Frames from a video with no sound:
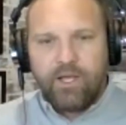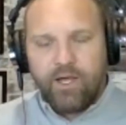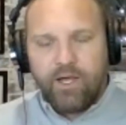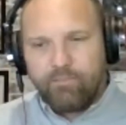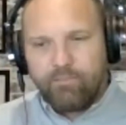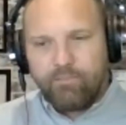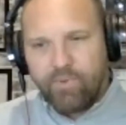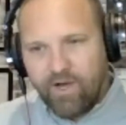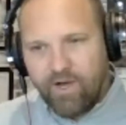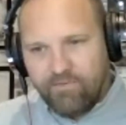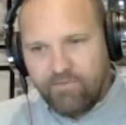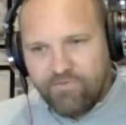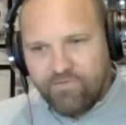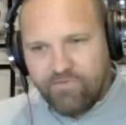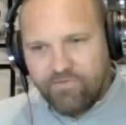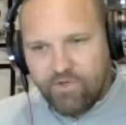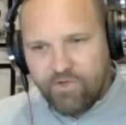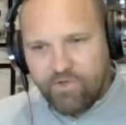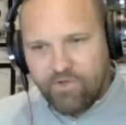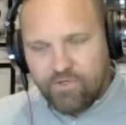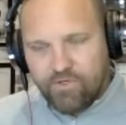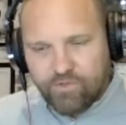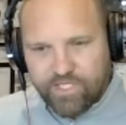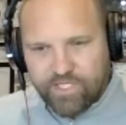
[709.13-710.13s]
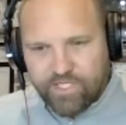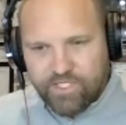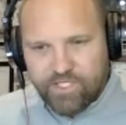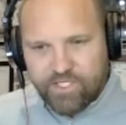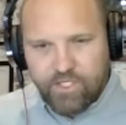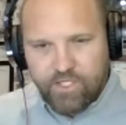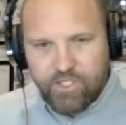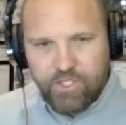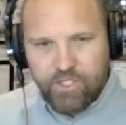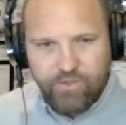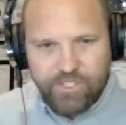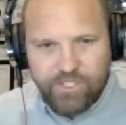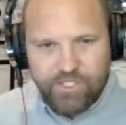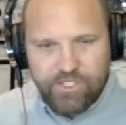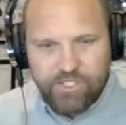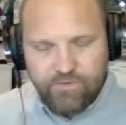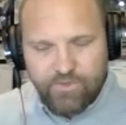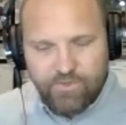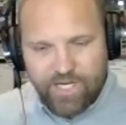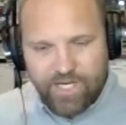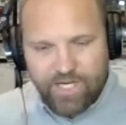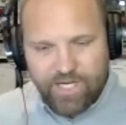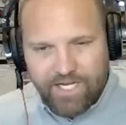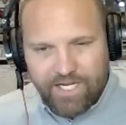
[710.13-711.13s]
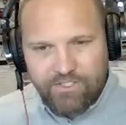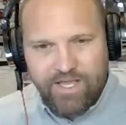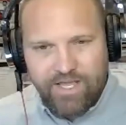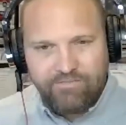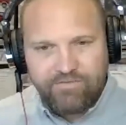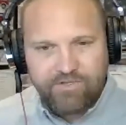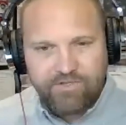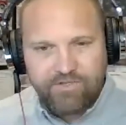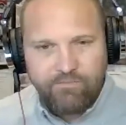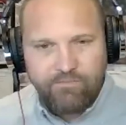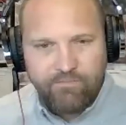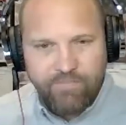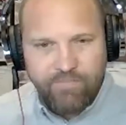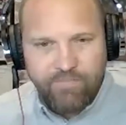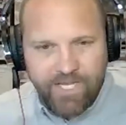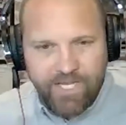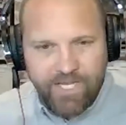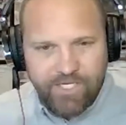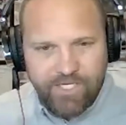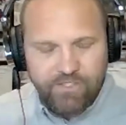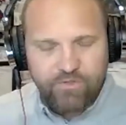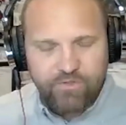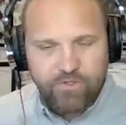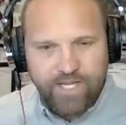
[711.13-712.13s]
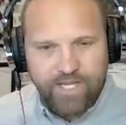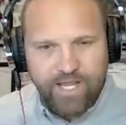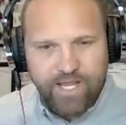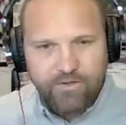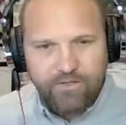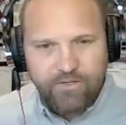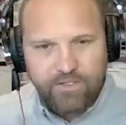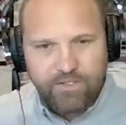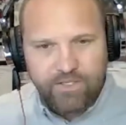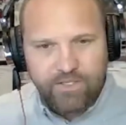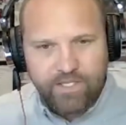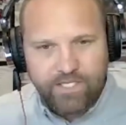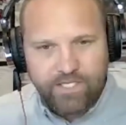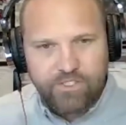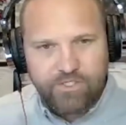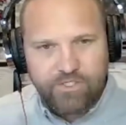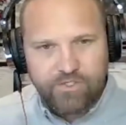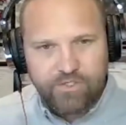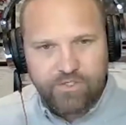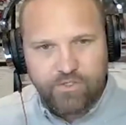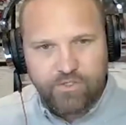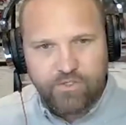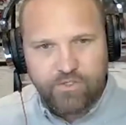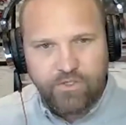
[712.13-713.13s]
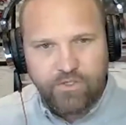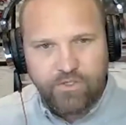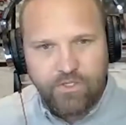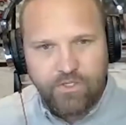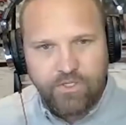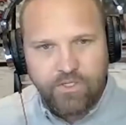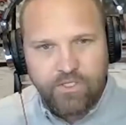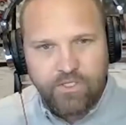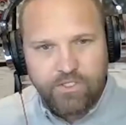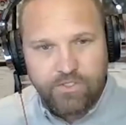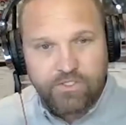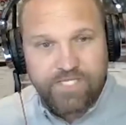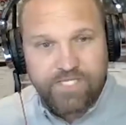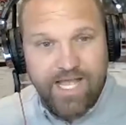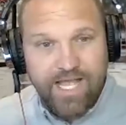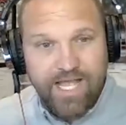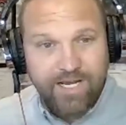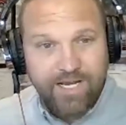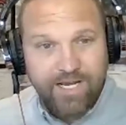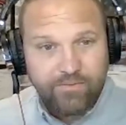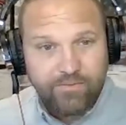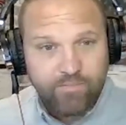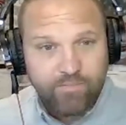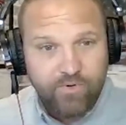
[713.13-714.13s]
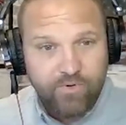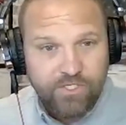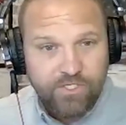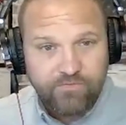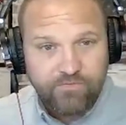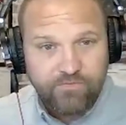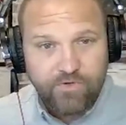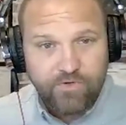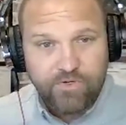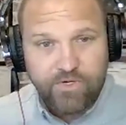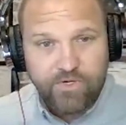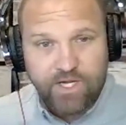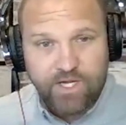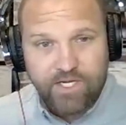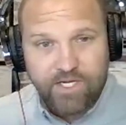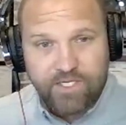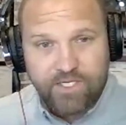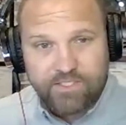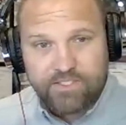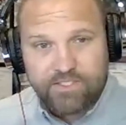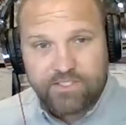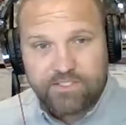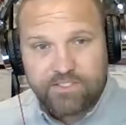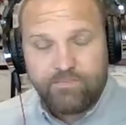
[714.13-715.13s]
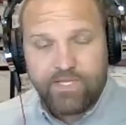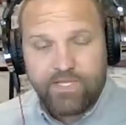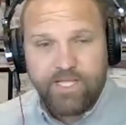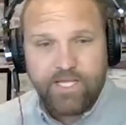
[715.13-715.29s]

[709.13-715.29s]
Above those 3-ton units, you would actually have to measure or calculate your static pressure of your duct system.